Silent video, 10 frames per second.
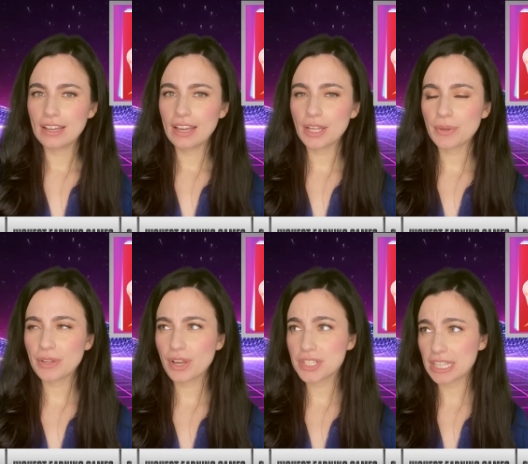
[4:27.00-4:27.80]
How do I
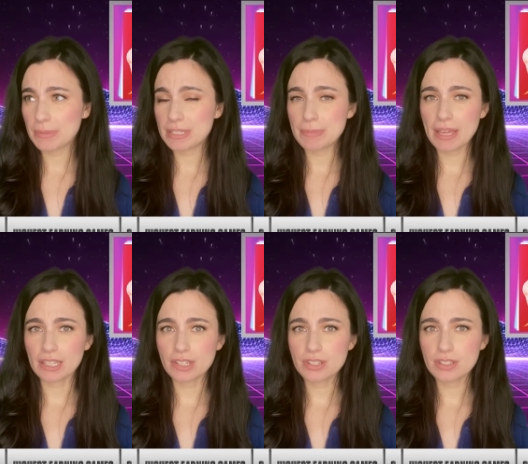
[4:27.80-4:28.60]
congratulate him in
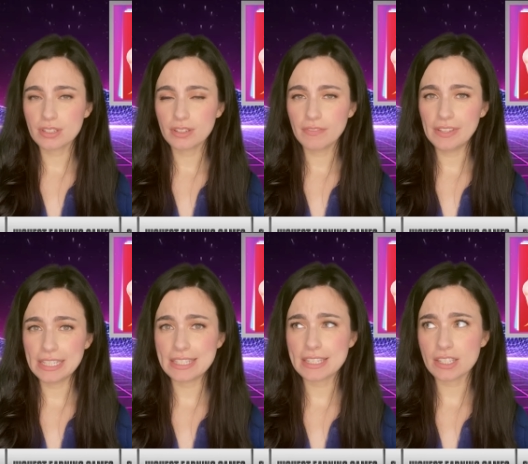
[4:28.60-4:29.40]
Spanish?
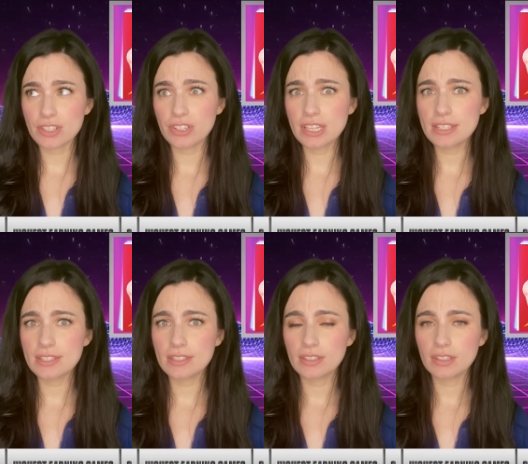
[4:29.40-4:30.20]
Felicitaciones?
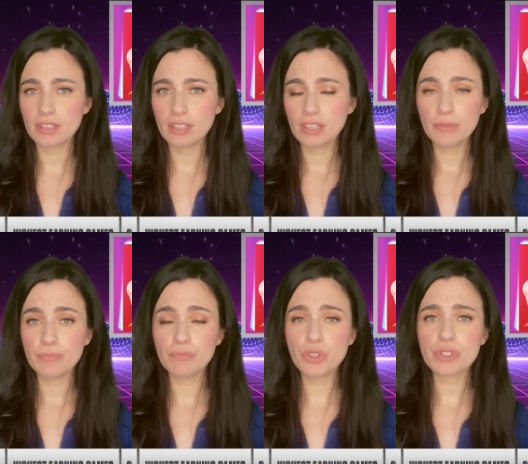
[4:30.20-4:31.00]

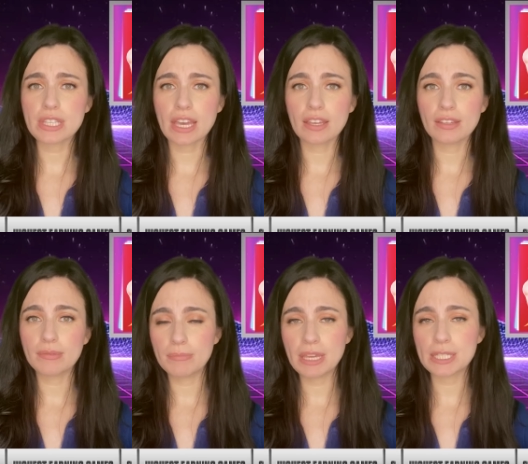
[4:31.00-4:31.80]
No sé,
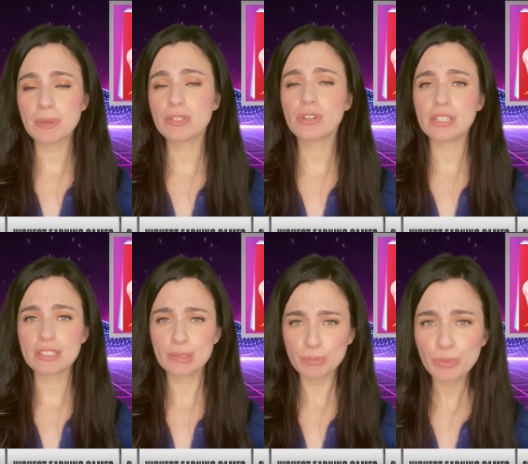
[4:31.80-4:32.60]
mi español
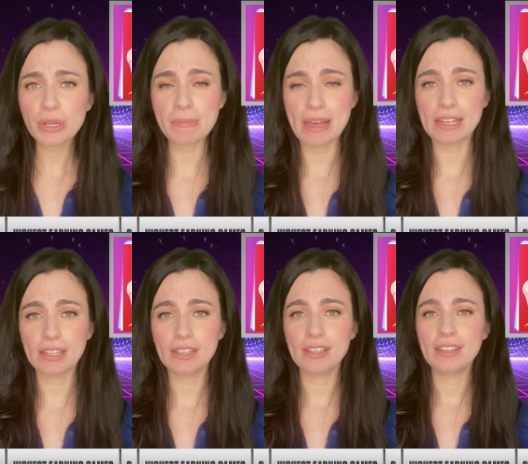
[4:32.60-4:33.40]
es muy mal.
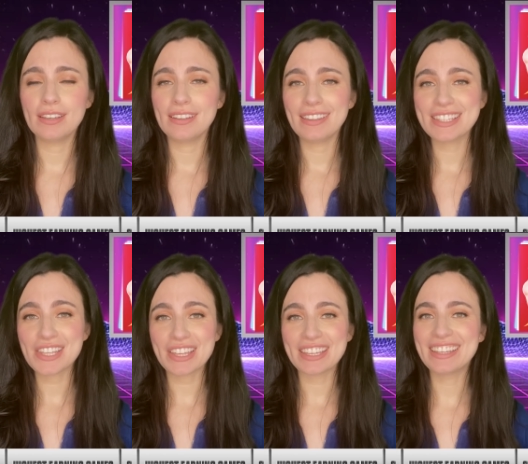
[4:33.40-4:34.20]

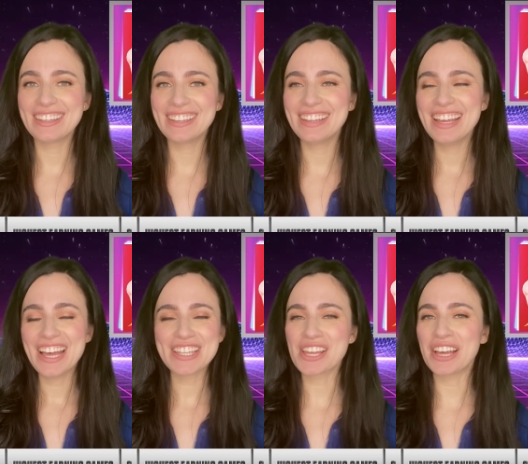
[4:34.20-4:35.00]
Bye.
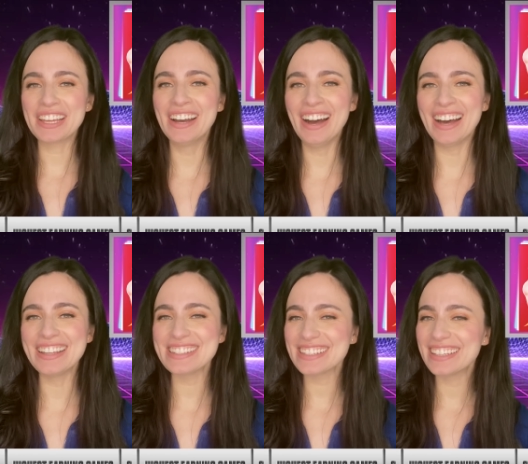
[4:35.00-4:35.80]
That's all I got.
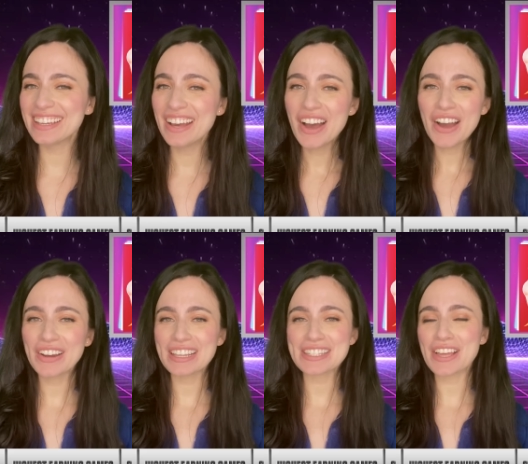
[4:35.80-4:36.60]
All
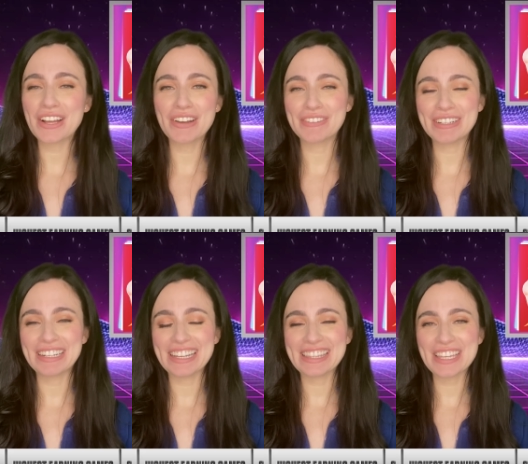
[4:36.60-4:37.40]
right, that's all I got for you
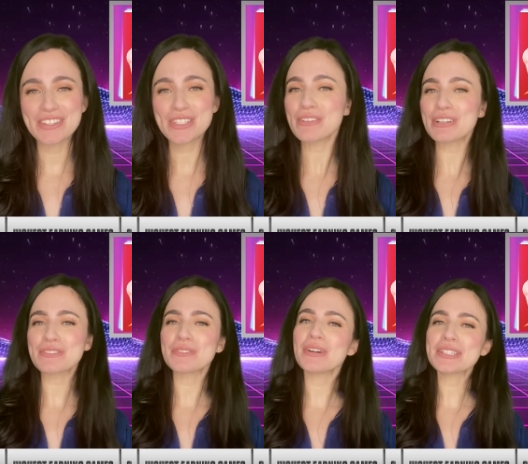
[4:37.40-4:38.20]
today. Thank you so much
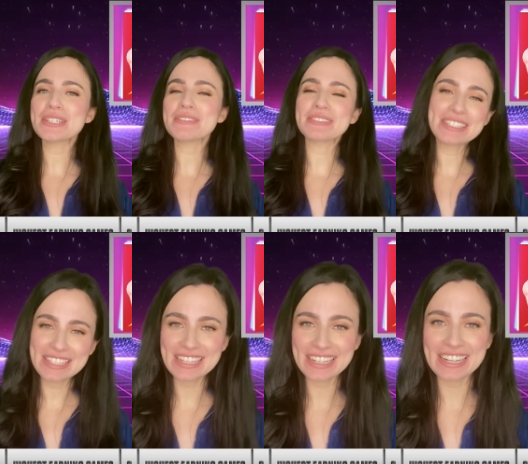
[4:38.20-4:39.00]
for watching, and we'll see
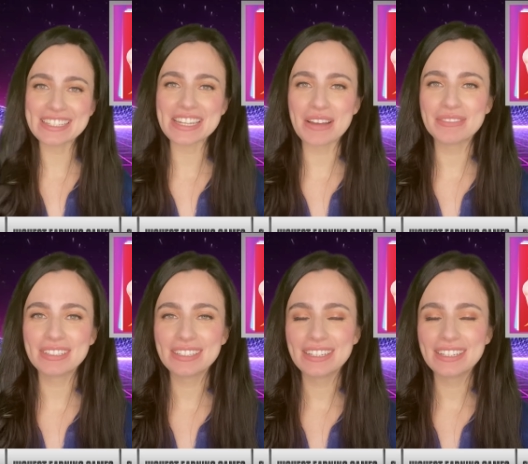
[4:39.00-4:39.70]
you again next time.